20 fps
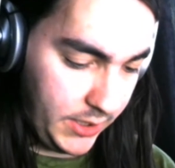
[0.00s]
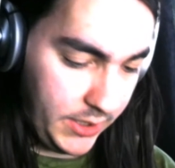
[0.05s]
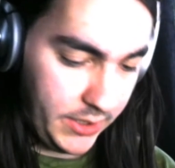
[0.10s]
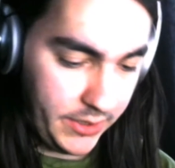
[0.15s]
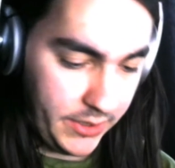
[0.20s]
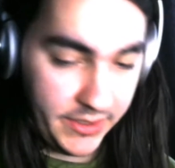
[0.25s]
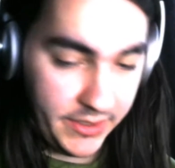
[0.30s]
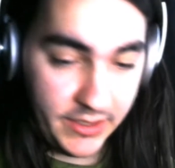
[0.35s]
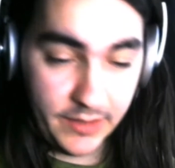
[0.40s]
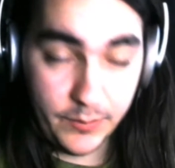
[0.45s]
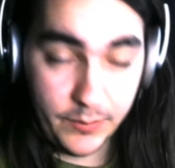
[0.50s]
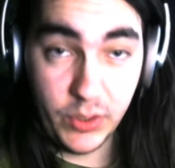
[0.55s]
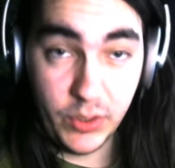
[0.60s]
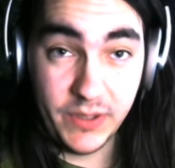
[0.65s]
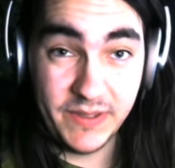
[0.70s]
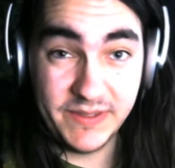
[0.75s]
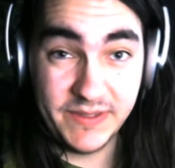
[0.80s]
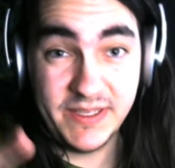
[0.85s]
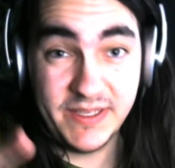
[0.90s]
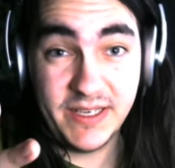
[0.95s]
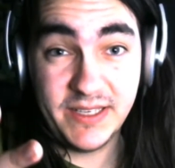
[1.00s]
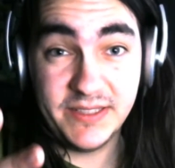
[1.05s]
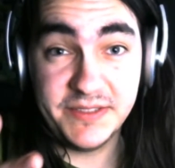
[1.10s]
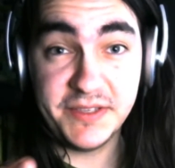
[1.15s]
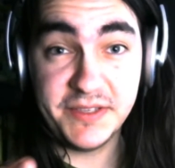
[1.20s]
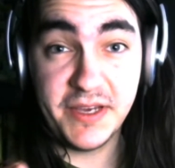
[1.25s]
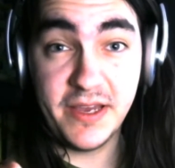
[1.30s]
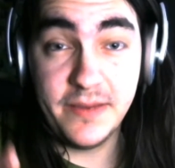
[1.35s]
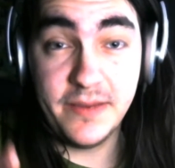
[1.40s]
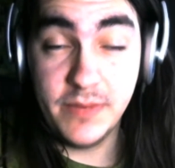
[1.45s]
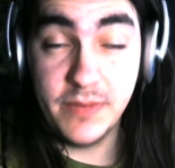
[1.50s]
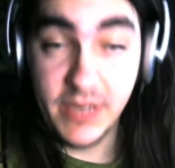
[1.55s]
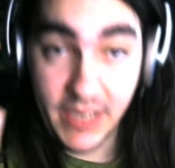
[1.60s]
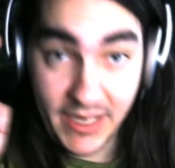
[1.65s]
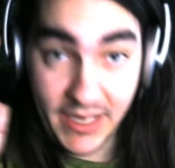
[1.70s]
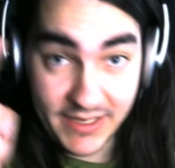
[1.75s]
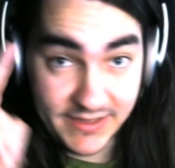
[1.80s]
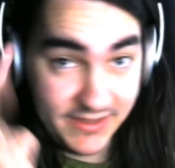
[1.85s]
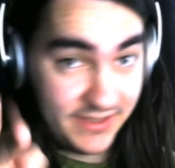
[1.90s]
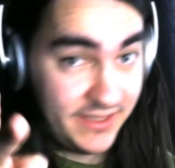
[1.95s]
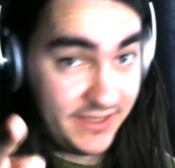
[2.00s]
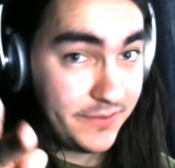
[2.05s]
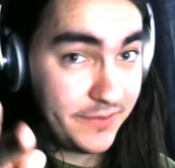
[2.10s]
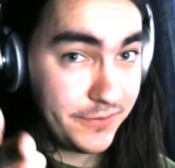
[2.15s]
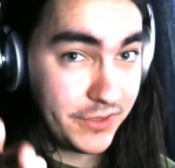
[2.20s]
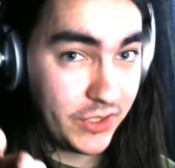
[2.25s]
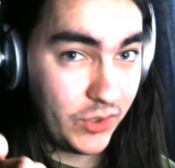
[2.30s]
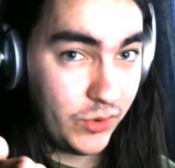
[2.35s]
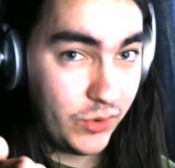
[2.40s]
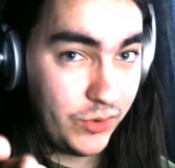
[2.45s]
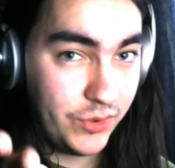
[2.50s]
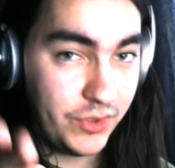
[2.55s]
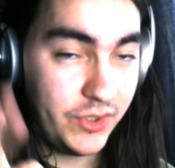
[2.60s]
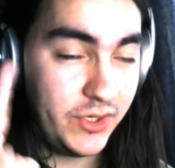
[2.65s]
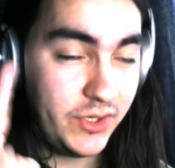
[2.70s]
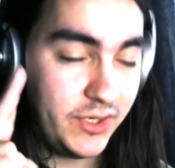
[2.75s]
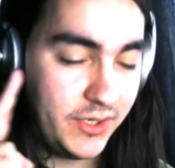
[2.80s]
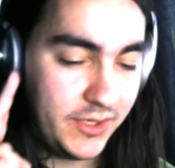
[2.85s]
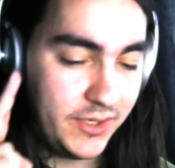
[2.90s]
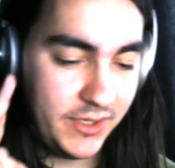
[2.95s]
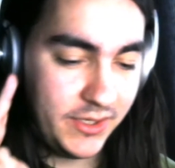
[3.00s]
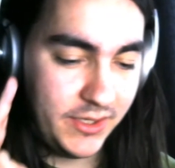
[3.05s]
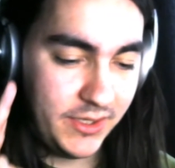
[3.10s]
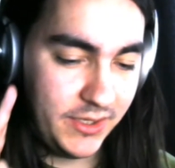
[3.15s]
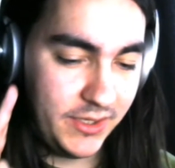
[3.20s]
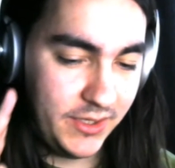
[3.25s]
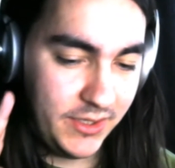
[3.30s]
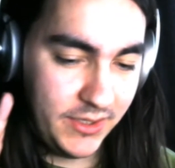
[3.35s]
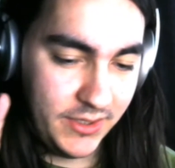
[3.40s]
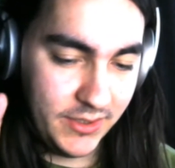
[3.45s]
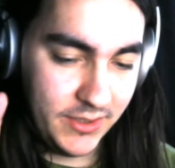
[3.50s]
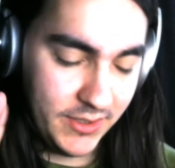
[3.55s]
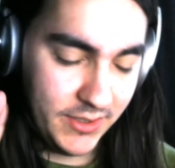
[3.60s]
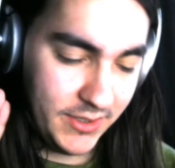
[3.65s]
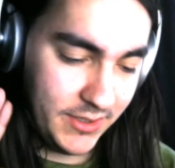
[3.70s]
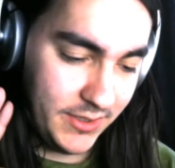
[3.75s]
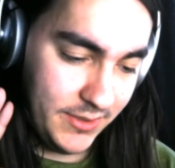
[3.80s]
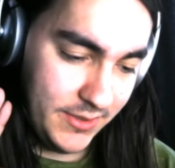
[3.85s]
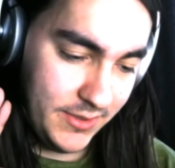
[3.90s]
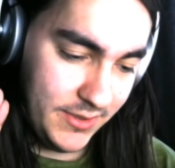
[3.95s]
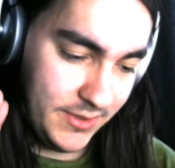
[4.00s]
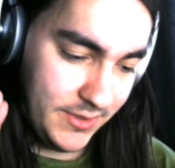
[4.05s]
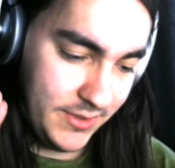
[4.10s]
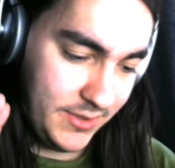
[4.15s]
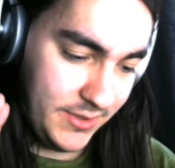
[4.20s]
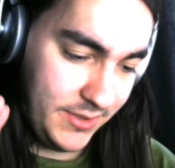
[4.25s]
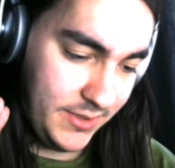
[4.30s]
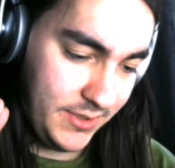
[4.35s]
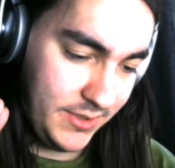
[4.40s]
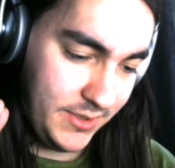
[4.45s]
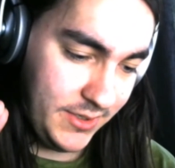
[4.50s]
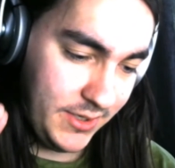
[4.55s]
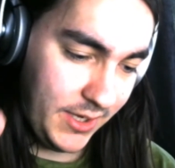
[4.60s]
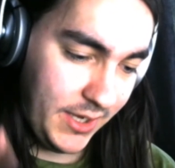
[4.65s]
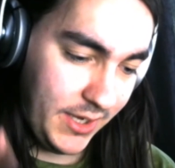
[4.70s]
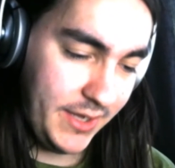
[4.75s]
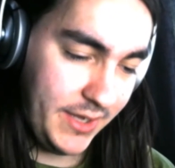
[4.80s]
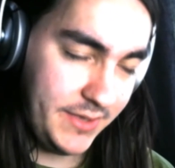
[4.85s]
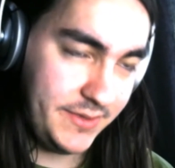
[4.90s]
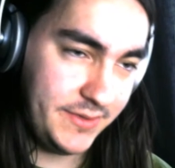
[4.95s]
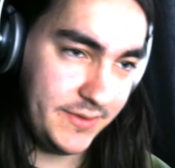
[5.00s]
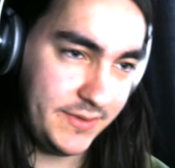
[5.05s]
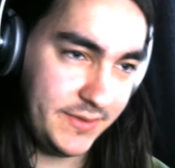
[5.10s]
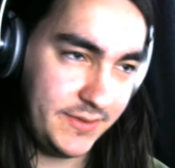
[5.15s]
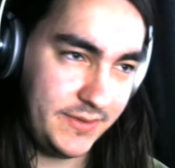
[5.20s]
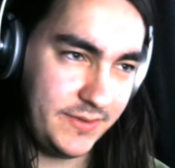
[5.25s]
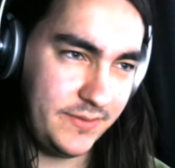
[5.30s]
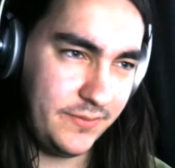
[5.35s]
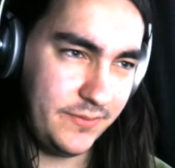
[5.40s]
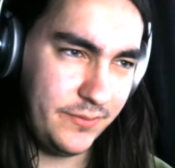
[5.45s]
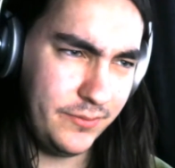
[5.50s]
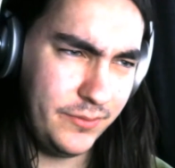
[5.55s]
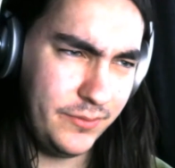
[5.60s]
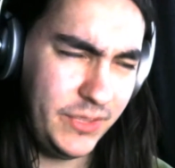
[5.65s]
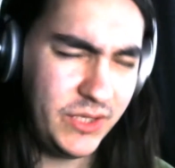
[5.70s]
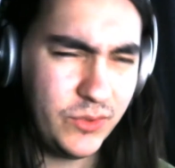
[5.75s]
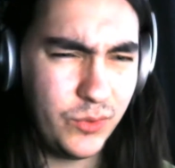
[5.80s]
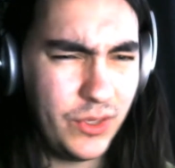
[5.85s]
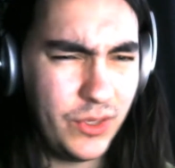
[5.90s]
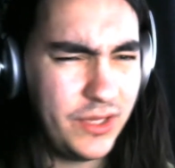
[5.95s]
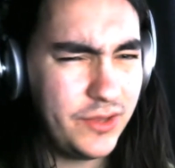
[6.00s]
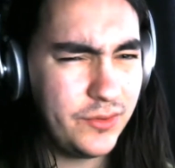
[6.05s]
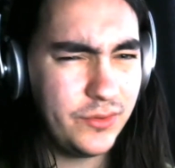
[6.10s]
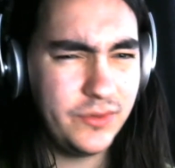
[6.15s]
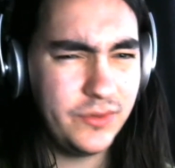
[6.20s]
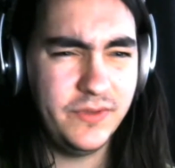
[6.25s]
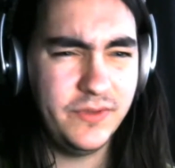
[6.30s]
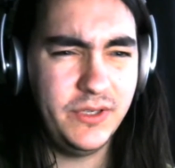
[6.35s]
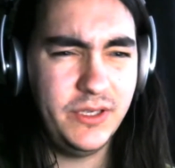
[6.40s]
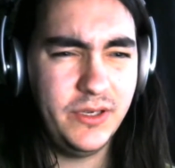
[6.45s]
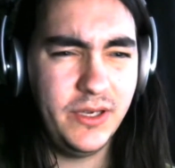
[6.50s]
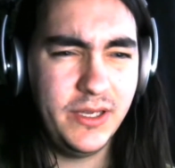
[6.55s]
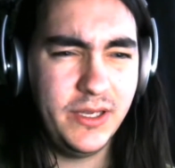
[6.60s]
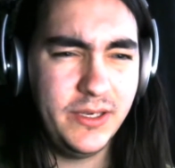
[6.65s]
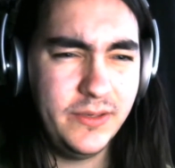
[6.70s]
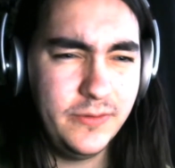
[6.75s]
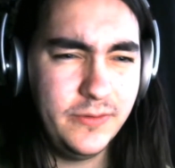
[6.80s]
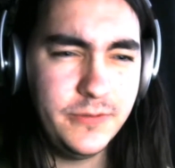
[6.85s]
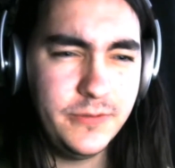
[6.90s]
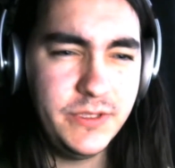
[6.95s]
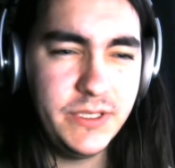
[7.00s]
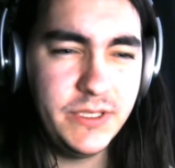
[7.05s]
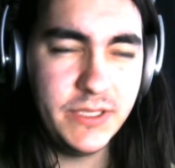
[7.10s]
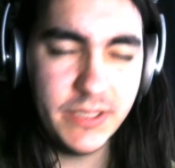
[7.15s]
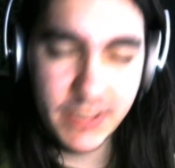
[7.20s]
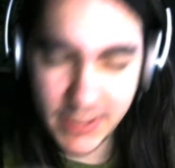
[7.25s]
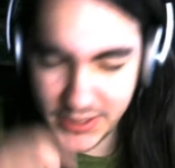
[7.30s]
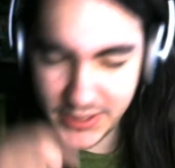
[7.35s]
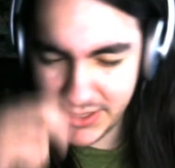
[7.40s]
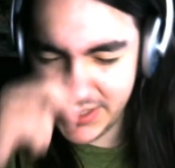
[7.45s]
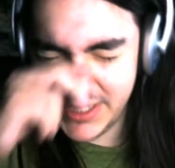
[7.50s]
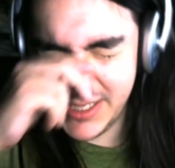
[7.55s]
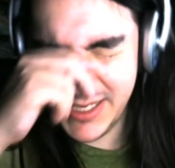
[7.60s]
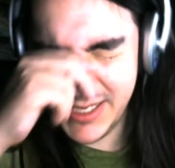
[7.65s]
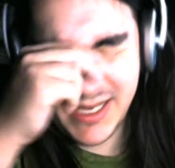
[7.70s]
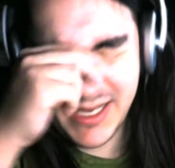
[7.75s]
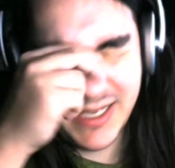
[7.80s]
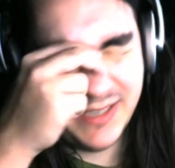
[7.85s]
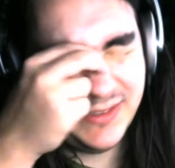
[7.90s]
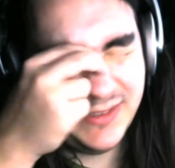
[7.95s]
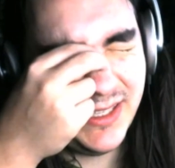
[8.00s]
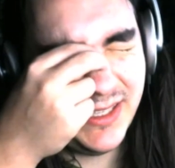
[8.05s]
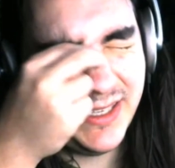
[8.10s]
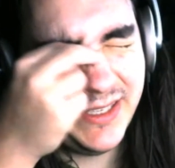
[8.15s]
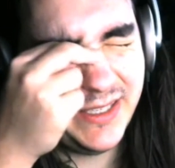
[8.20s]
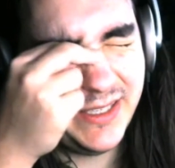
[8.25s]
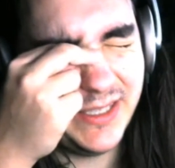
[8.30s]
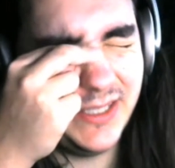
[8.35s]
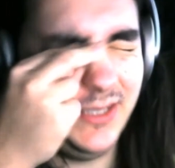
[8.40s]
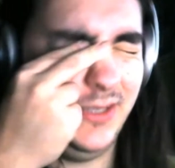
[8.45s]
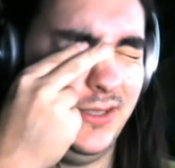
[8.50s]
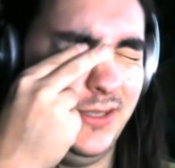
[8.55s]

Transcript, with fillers: Then I bought it second time. I did record. Uh, I just midway through the video, I didn't really, I didn't like it,